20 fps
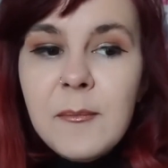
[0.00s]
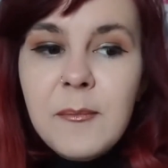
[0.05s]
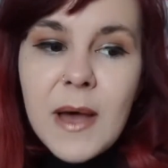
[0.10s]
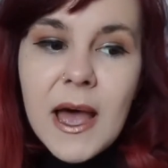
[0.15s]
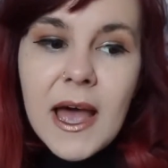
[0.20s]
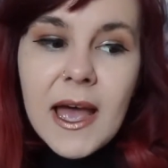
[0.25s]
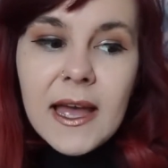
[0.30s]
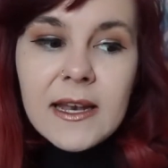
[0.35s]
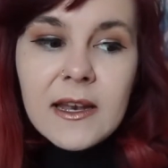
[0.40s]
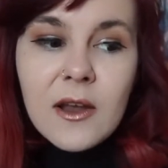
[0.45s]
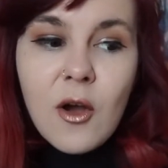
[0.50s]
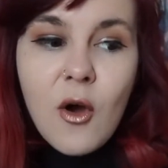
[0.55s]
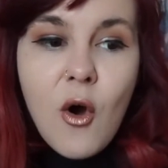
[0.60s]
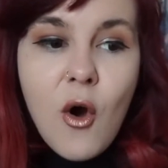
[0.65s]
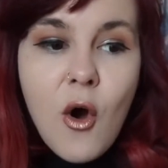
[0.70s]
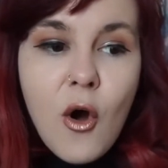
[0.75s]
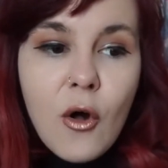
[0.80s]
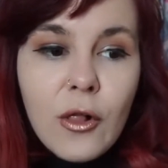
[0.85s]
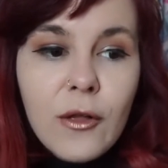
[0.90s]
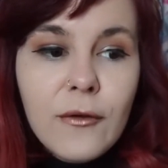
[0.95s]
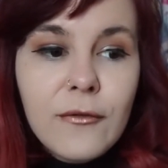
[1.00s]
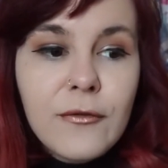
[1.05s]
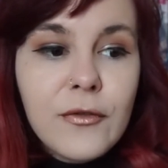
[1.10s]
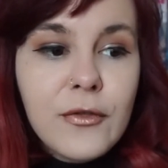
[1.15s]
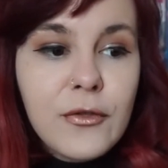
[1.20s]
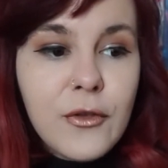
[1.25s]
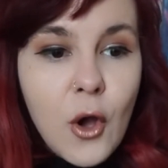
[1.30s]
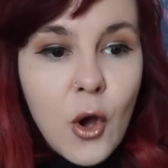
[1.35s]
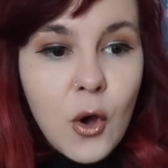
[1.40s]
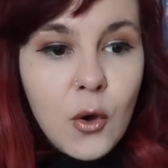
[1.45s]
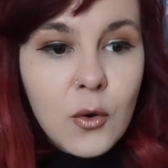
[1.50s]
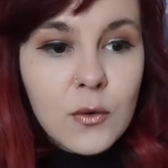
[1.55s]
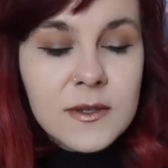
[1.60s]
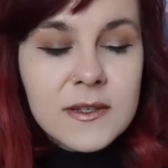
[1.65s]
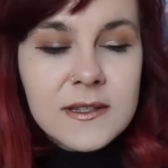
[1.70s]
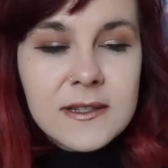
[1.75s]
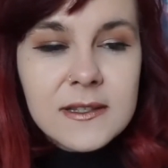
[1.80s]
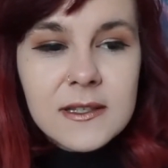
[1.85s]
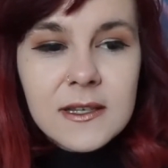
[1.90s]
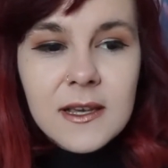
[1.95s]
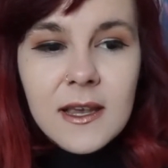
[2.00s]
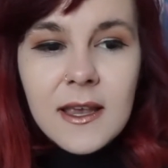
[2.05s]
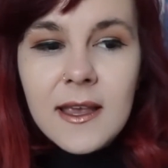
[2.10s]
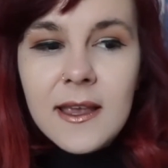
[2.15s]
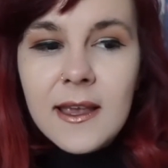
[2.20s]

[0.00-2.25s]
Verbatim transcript: but all of those